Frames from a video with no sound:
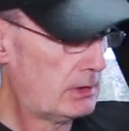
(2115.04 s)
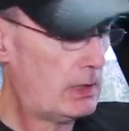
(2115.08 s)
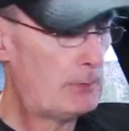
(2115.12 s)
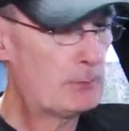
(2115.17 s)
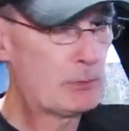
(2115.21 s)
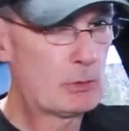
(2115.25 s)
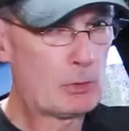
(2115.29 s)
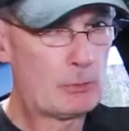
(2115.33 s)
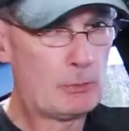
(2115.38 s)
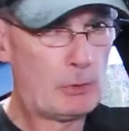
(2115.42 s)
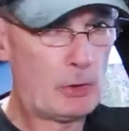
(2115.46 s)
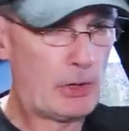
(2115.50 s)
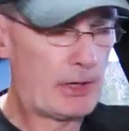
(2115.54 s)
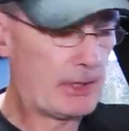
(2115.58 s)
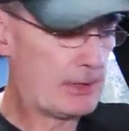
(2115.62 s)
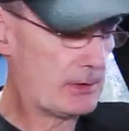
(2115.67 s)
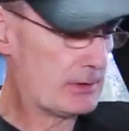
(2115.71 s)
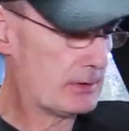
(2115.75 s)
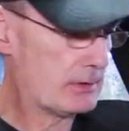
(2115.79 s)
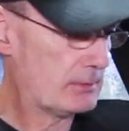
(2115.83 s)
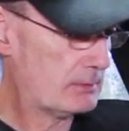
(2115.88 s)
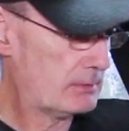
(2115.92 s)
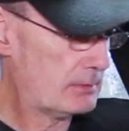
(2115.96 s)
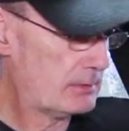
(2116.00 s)
to a
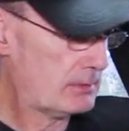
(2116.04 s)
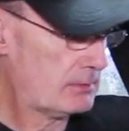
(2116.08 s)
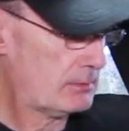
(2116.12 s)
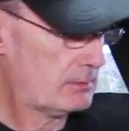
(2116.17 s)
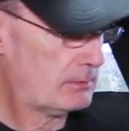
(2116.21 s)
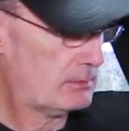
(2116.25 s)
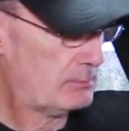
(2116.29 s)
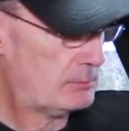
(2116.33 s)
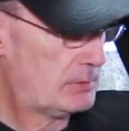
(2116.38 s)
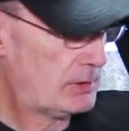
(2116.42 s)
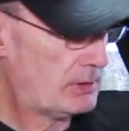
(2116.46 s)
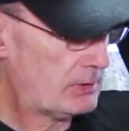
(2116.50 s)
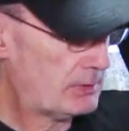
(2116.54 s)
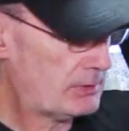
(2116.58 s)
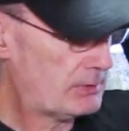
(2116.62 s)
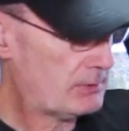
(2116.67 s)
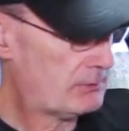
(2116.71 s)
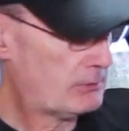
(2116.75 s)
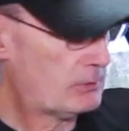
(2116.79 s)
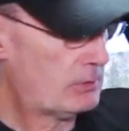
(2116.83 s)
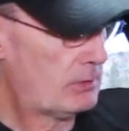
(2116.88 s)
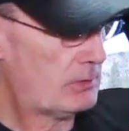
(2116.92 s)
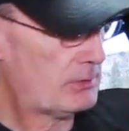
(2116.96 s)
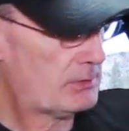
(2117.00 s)
point, because
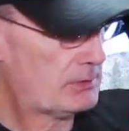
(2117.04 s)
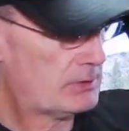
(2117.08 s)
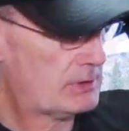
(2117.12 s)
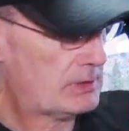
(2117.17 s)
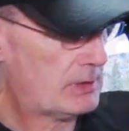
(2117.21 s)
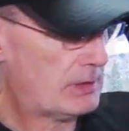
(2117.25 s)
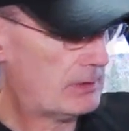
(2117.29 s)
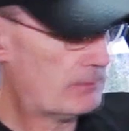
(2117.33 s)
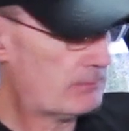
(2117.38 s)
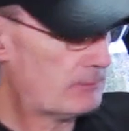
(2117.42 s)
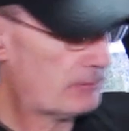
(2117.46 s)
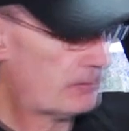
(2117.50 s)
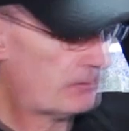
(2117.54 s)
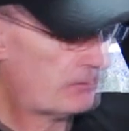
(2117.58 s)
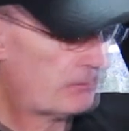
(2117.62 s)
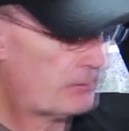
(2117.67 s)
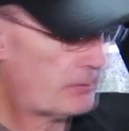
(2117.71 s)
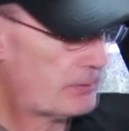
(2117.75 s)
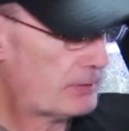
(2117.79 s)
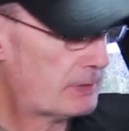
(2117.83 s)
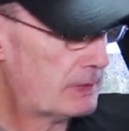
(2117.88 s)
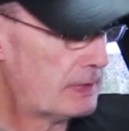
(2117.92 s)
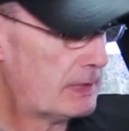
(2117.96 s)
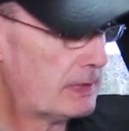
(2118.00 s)
of course
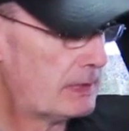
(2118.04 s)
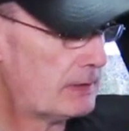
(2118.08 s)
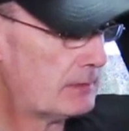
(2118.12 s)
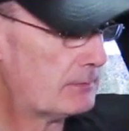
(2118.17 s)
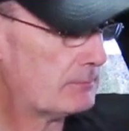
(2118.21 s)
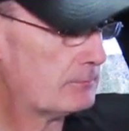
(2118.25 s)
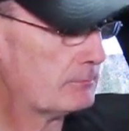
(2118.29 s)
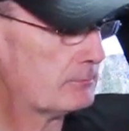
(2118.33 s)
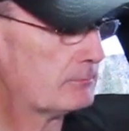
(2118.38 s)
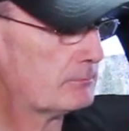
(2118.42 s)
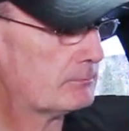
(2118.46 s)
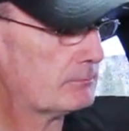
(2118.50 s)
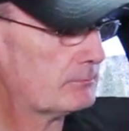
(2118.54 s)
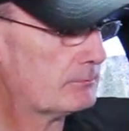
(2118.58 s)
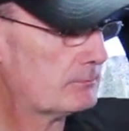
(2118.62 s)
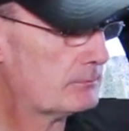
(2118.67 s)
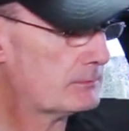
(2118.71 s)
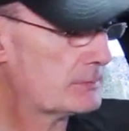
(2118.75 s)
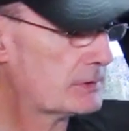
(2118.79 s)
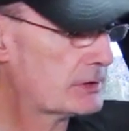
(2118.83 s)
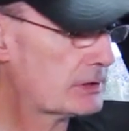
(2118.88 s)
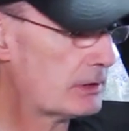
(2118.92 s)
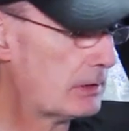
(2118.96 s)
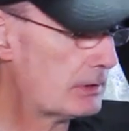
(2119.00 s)
for the
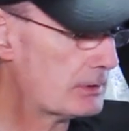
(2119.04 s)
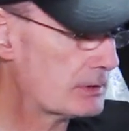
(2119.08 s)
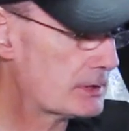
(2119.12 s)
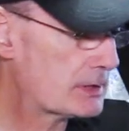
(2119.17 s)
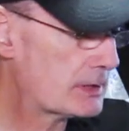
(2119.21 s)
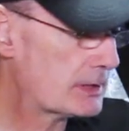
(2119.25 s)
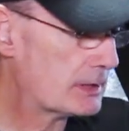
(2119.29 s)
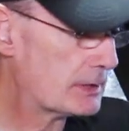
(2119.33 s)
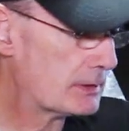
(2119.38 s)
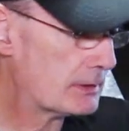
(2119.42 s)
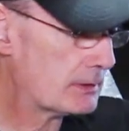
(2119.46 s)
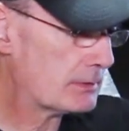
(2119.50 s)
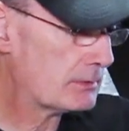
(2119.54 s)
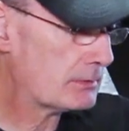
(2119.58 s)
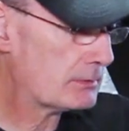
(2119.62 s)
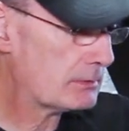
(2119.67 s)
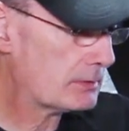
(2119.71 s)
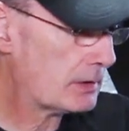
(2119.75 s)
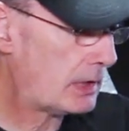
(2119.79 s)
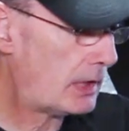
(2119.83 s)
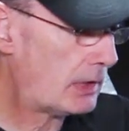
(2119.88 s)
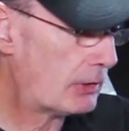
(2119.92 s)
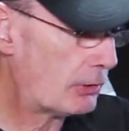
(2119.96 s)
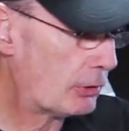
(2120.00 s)
slots that
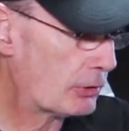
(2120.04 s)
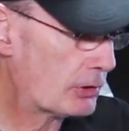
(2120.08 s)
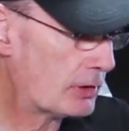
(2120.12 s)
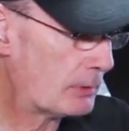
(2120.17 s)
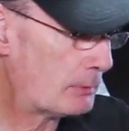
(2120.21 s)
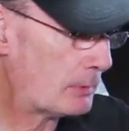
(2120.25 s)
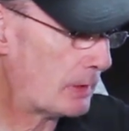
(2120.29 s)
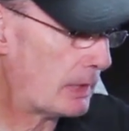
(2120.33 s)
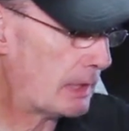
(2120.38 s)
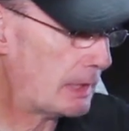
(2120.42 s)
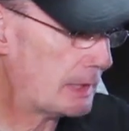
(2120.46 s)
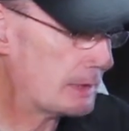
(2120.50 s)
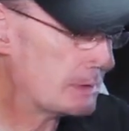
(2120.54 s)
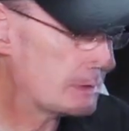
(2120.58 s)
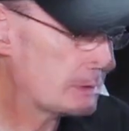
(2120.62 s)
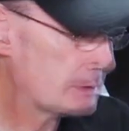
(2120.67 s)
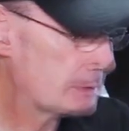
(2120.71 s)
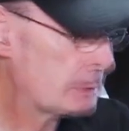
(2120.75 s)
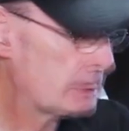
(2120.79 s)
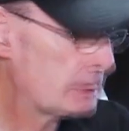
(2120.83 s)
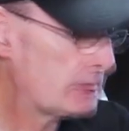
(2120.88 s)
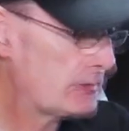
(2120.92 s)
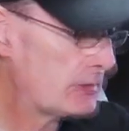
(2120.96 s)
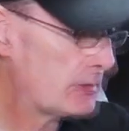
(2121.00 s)
are occupied,
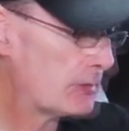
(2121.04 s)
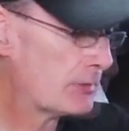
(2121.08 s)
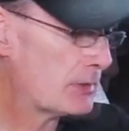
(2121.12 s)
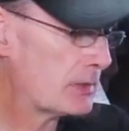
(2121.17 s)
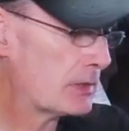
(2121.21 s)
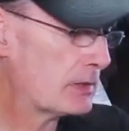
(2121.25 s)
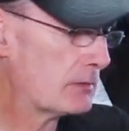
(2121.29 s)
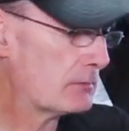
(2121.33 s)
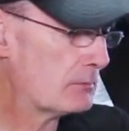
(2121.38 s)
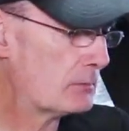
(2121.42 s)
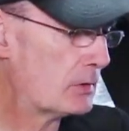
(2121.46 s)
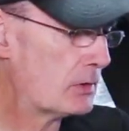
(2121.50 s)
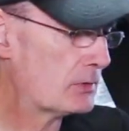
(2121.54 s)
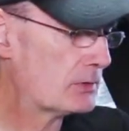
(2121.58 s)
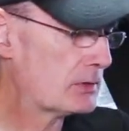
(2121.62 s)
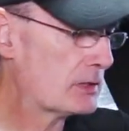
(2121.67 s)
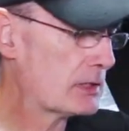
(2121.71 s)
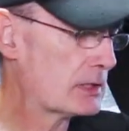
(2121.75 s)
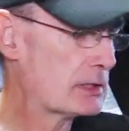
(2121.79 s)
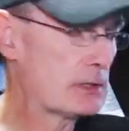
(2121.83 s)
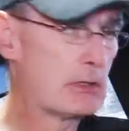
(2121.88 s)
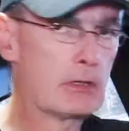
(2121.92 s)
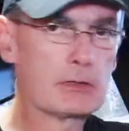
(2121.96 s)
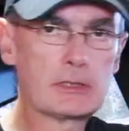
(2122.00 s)
you know, most of
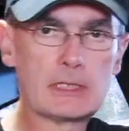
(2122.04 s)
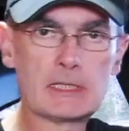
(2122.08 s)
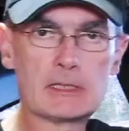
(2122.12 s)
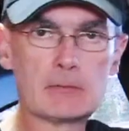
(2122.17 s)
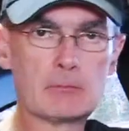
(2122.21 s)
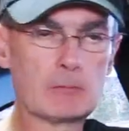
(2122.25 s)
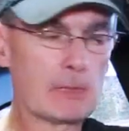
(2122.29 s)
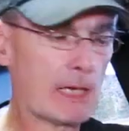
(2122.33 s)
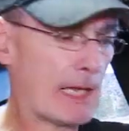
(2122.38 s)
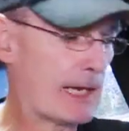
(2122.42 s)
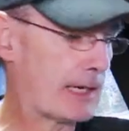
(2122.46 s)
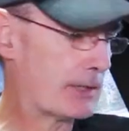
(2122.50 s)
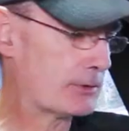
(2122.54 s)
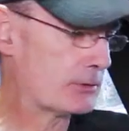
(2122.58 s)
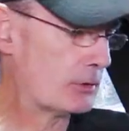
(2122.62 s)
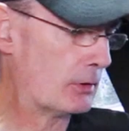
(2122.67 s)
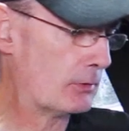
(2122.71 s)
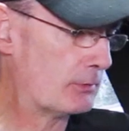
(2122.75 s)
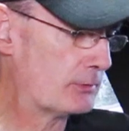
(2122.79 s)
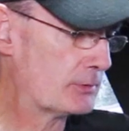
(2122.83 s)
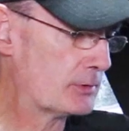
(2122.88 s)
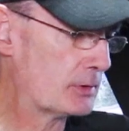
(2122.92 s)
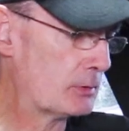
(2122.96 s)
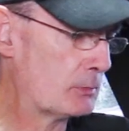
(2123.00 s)
the slot isn't blanked
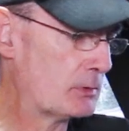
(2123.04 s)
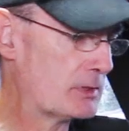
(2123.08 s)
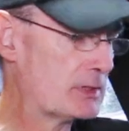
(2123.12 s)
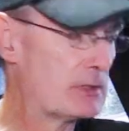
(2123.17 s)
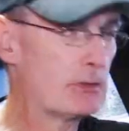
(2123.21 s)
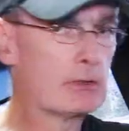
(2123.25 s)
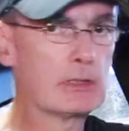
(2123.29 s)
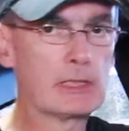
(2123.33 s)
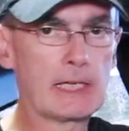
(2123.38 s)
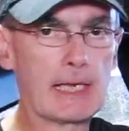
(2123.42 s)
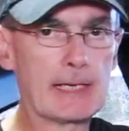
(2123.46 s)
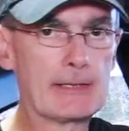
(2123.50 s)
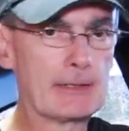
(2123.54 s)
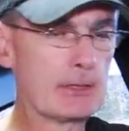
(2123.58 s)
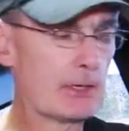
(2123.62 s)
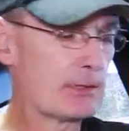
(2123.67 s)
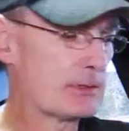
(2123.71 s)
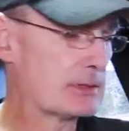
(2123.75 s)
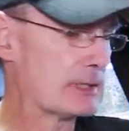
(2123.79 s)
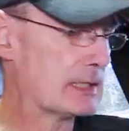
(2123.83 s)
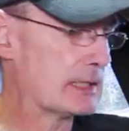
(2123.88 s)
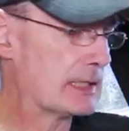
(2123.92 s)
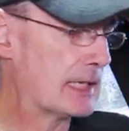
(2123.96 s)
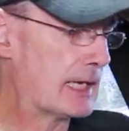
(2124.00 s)
off, so we're still going to get
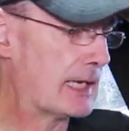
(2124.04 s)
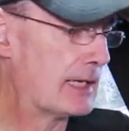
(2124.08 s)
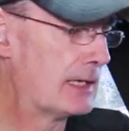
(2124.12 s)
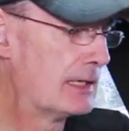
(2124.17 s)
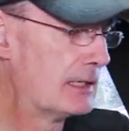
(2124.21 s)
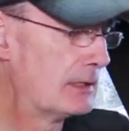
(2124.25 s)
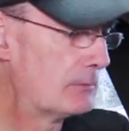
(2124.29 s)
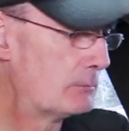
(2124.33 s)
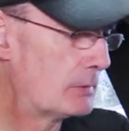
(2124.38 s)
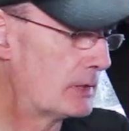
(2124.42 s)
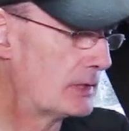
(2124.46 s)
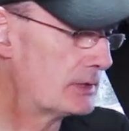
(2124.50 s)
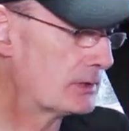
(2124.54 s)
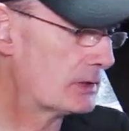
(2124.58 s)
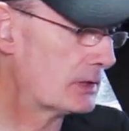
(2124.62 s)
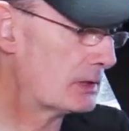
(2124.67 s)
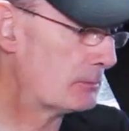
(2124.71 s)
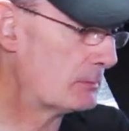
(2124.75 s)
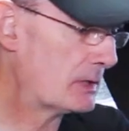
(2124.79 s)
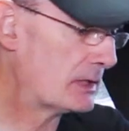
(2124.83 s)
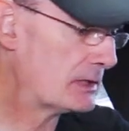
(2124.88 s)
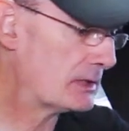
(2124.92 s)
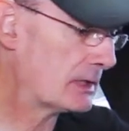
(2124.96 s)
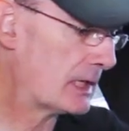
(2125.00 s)
dust in there, but it's going
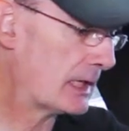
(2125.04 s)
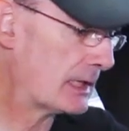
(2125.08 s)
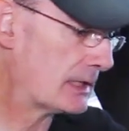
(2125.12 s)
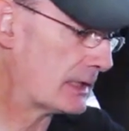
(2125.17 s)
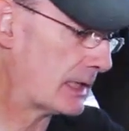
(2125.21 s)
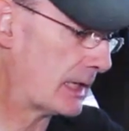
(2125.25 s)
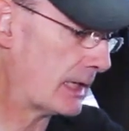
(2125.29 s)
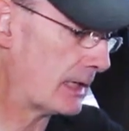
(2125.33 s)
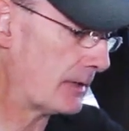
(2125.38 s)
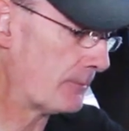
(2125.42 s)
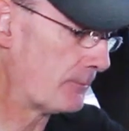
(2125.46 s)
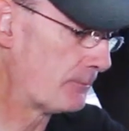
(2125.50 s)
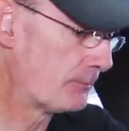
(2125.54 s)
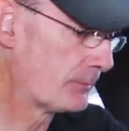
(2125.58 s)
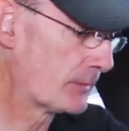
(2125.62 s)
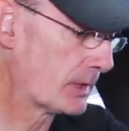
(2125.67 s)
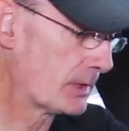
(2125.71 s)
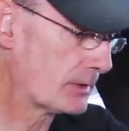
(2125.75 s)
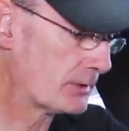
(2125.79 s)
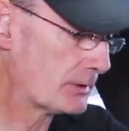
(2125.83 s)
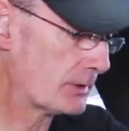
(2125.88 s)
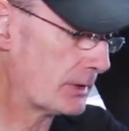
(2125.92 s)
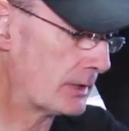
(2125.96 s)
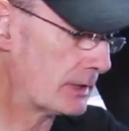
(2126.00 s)
to mitigate that
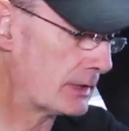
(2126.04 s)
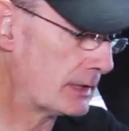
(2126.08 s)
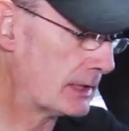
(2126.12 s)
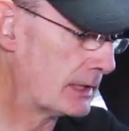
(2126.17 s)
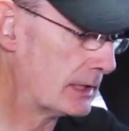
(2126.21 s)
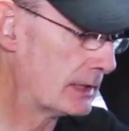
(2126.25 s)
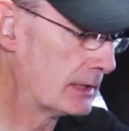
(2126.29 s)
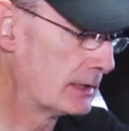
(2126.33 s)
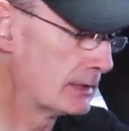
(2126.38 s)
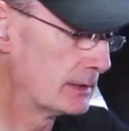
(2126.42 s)
certainly